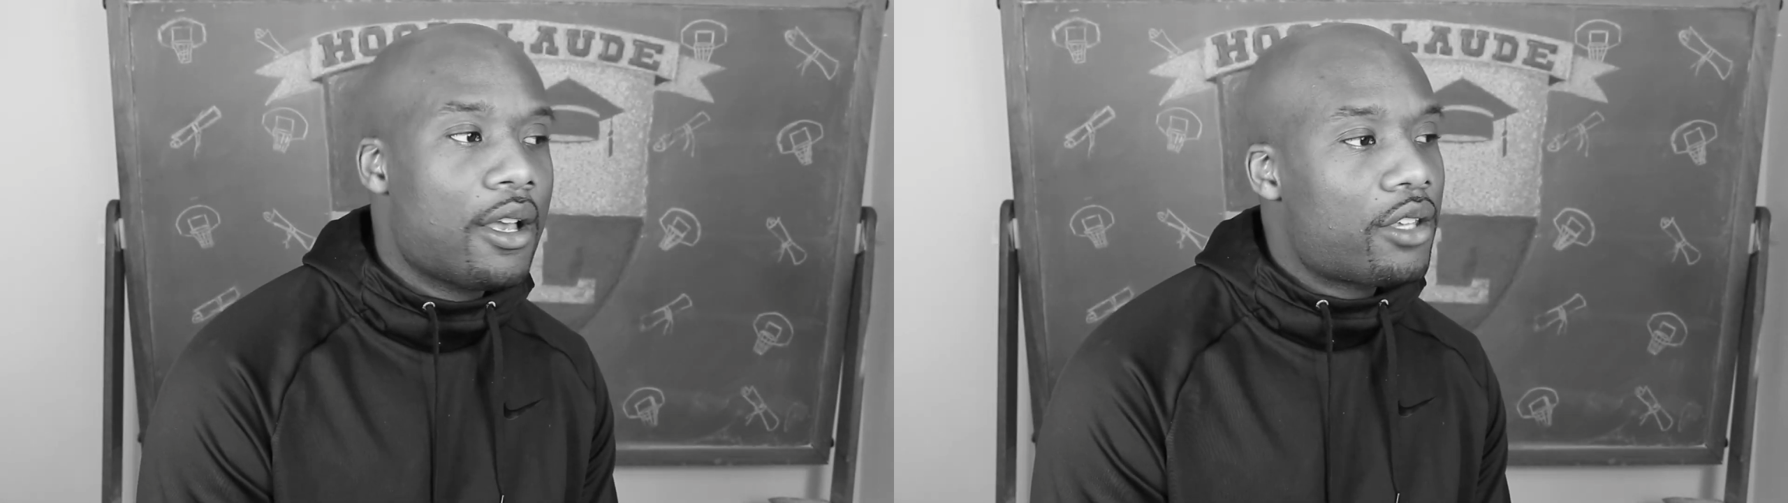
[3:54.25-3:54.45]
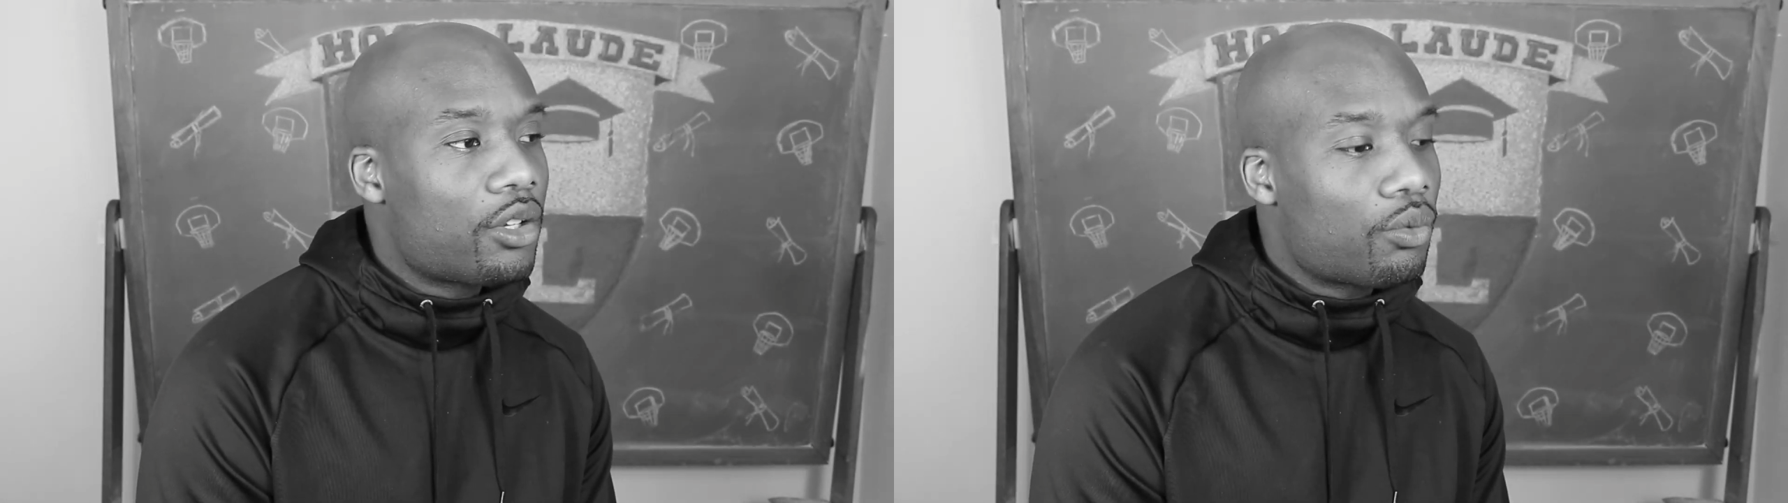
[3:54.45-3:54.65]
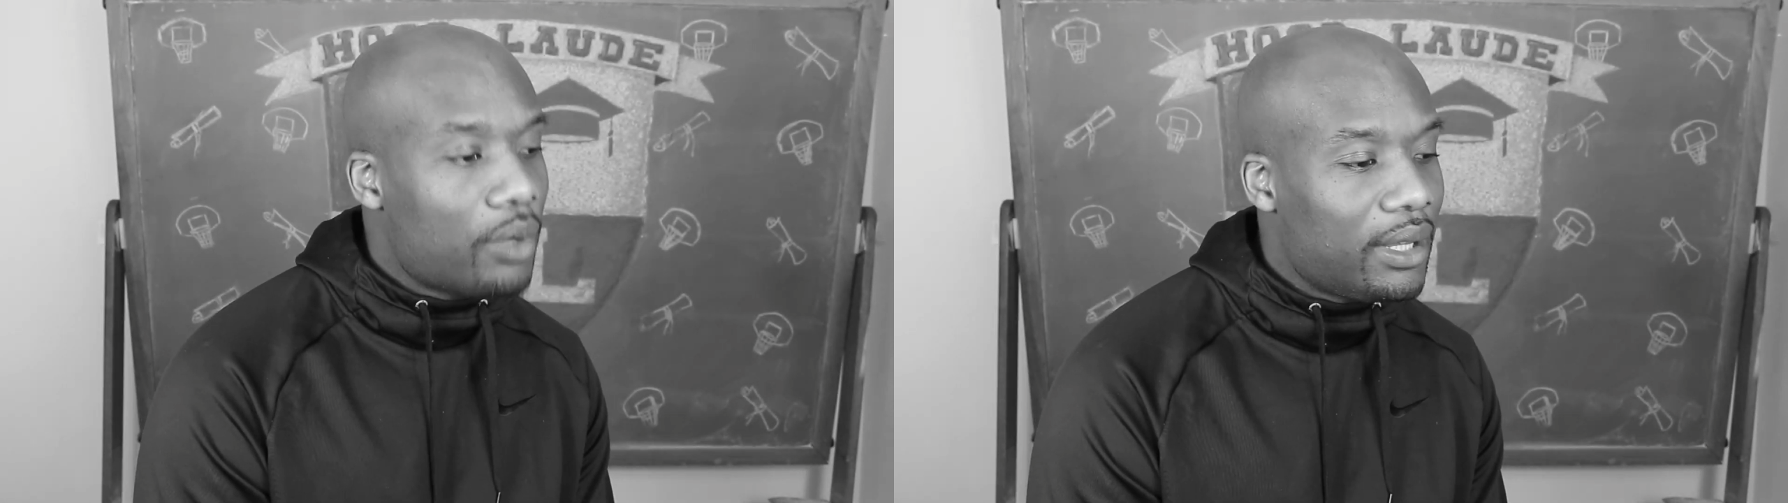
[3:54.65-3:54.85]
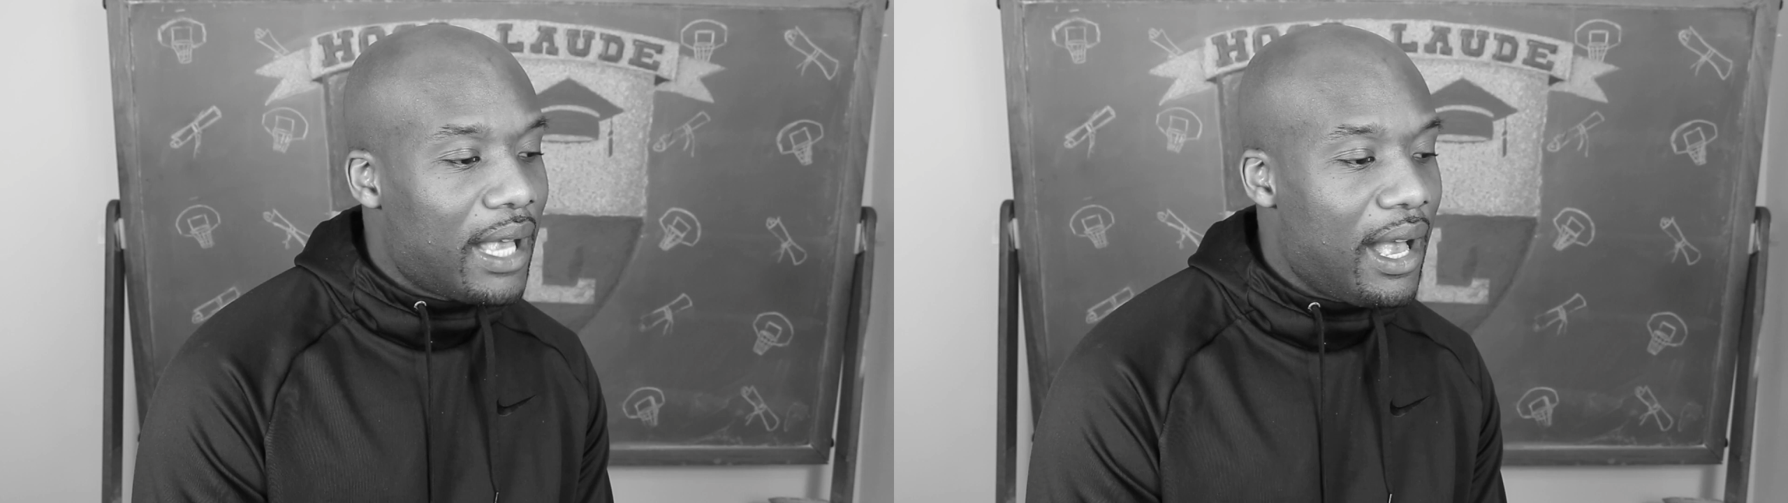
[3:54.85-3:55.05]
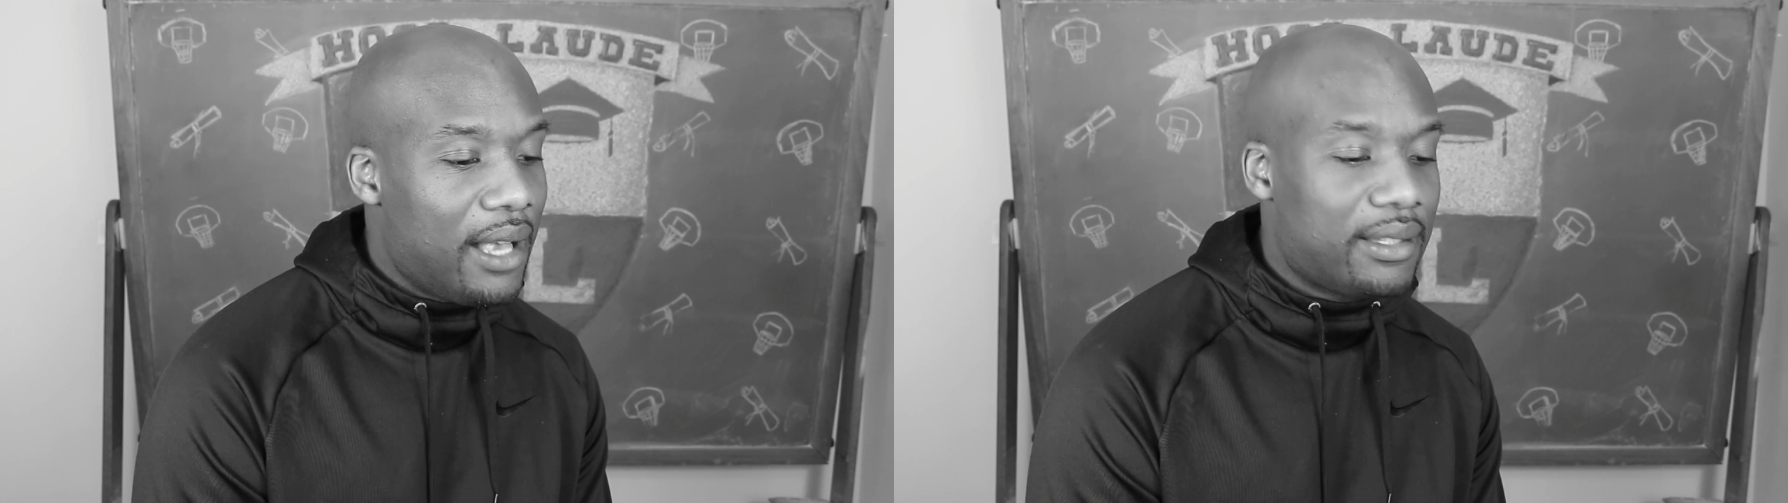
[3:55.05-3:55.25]
So
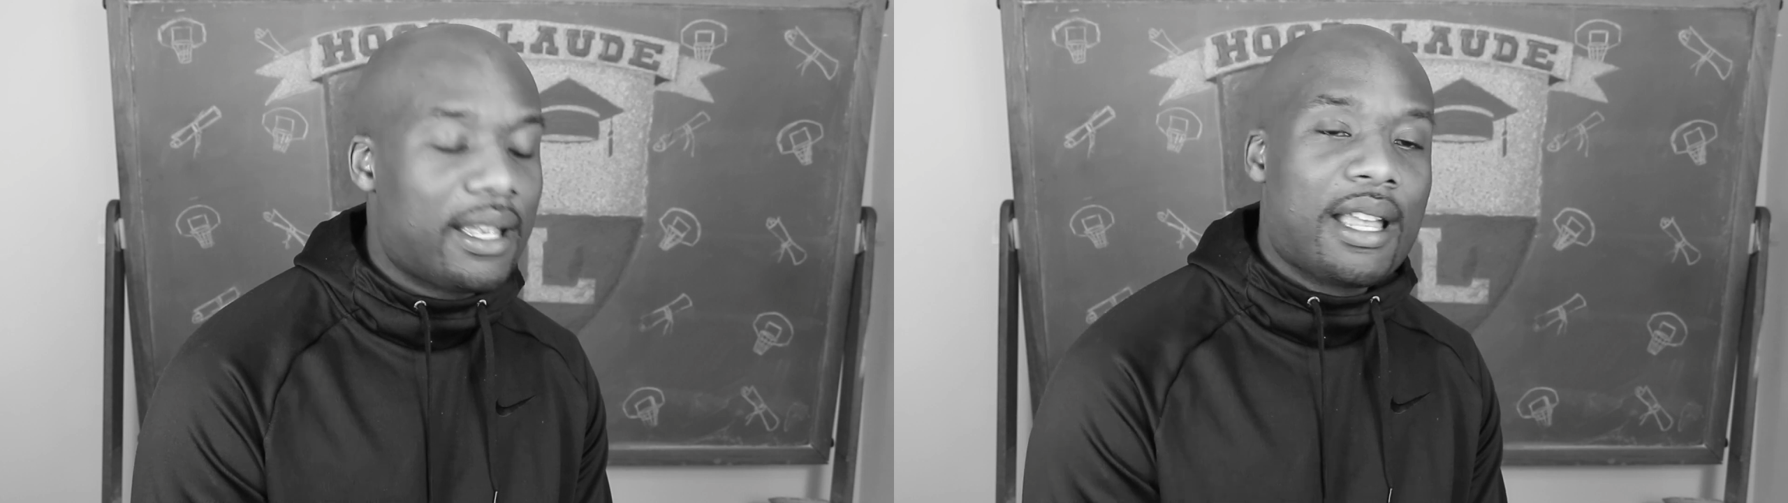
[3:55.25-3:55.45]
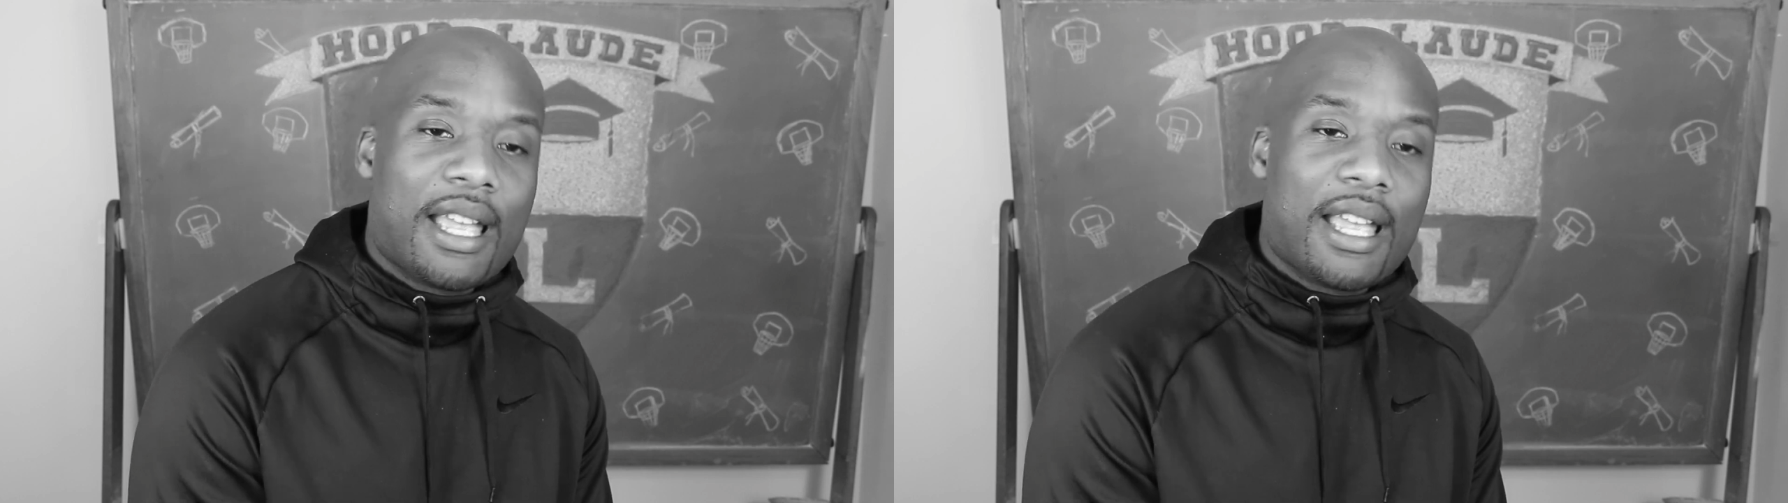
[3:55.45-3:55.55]
realize that